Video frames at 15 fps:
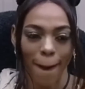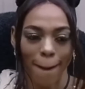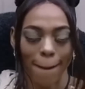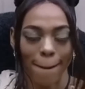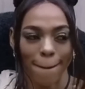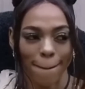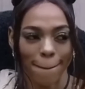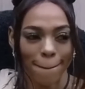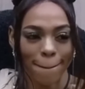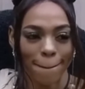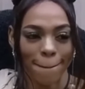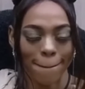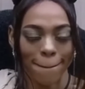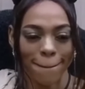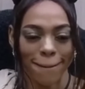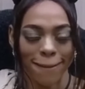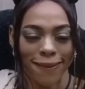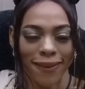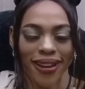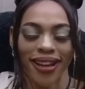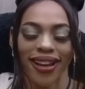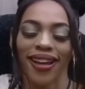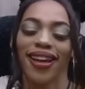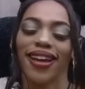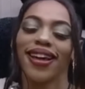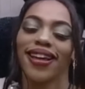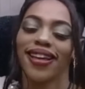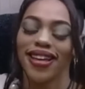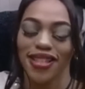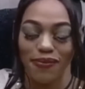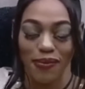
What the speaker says: Kosi beat her following last standing housemates